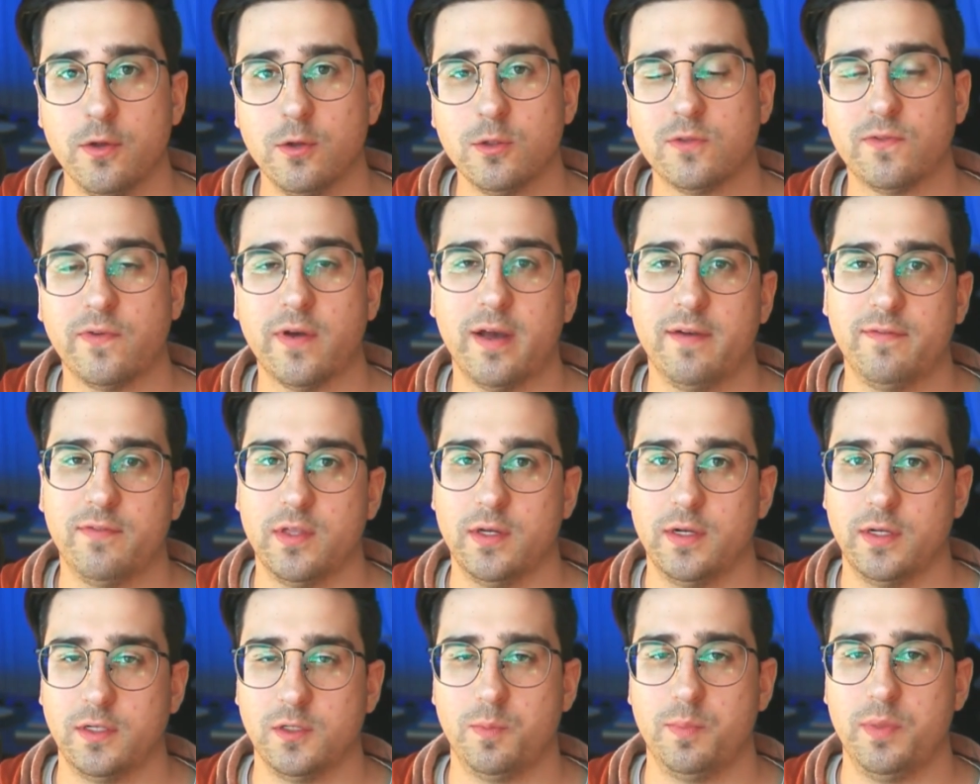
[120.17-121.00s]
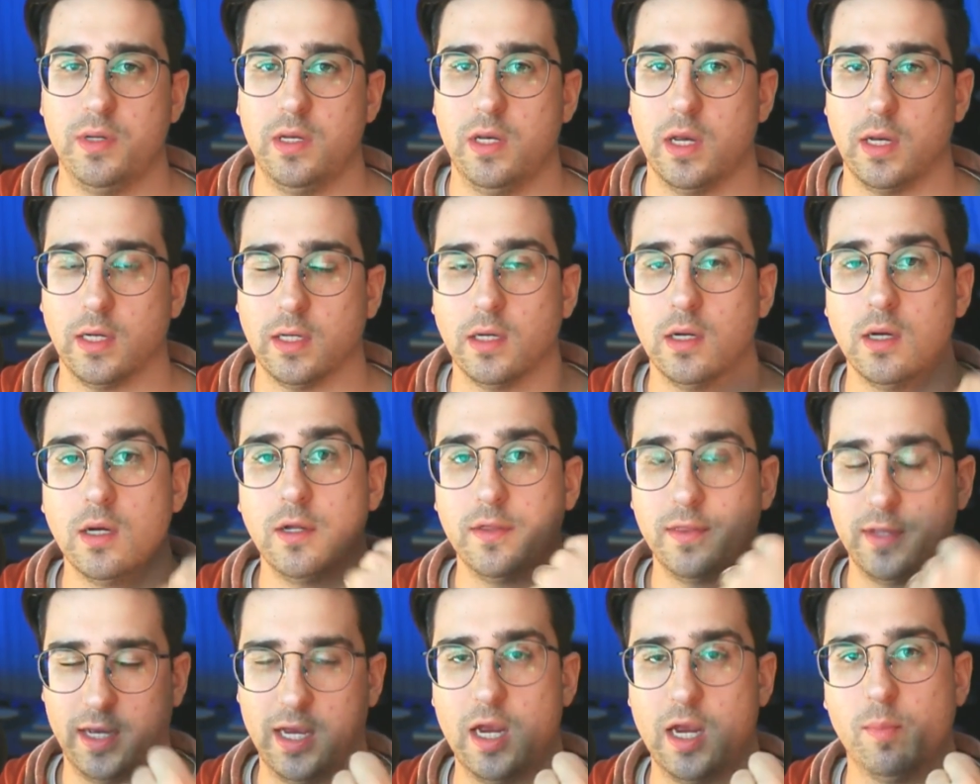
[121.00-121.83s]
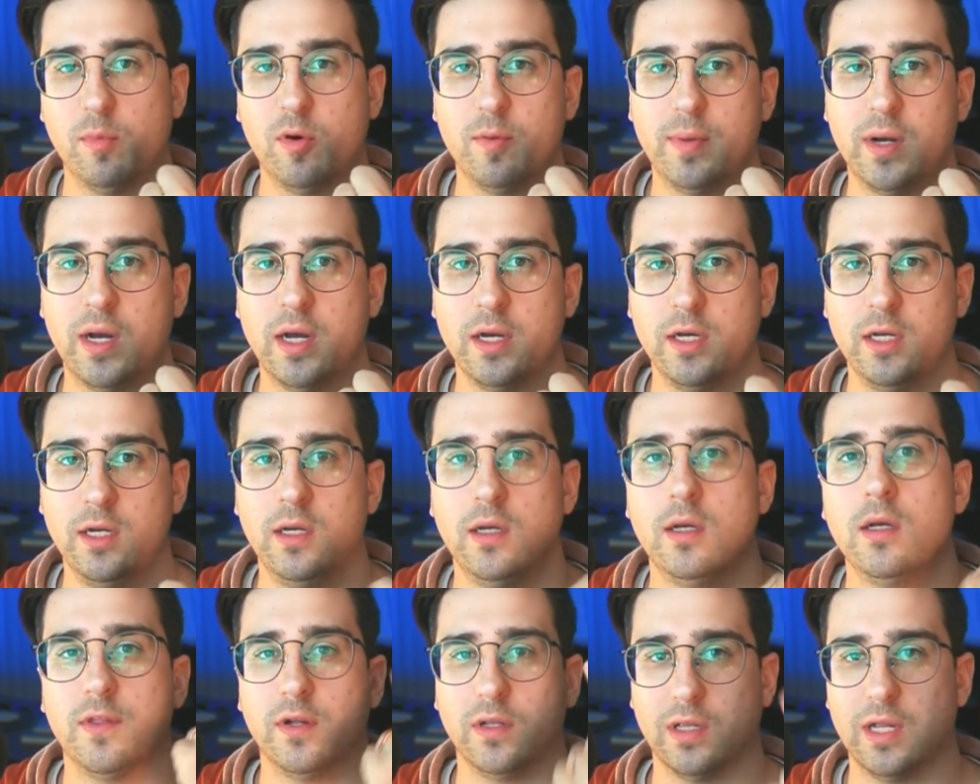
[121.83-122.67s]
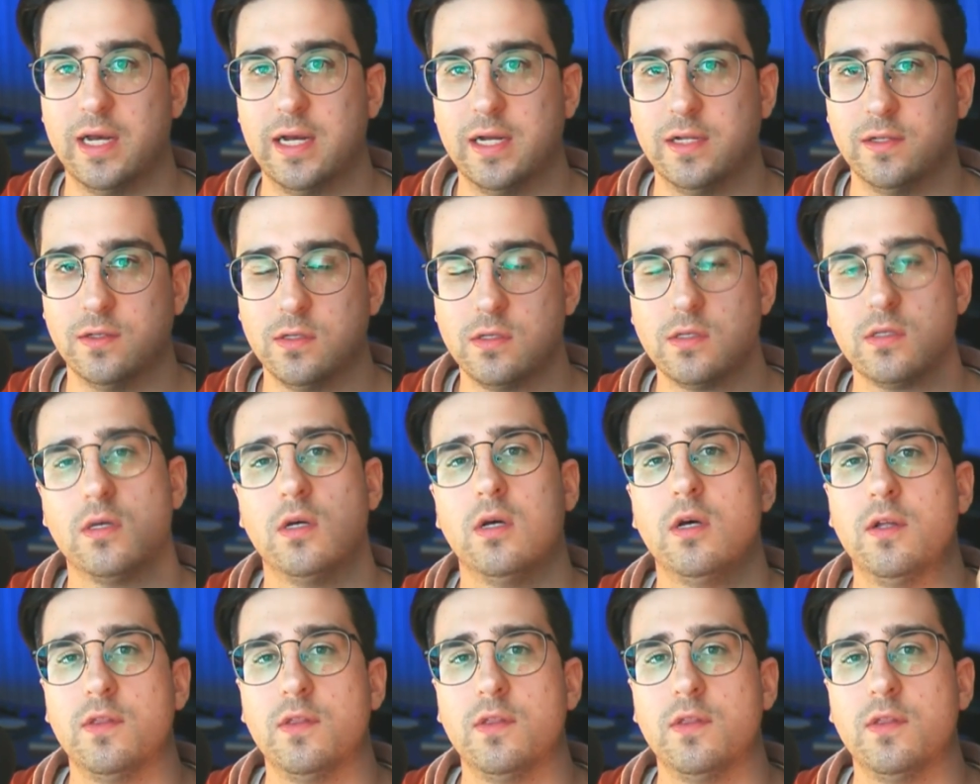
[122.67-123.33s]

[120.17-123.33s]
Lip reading: Those 5 things being the camera body, the lens,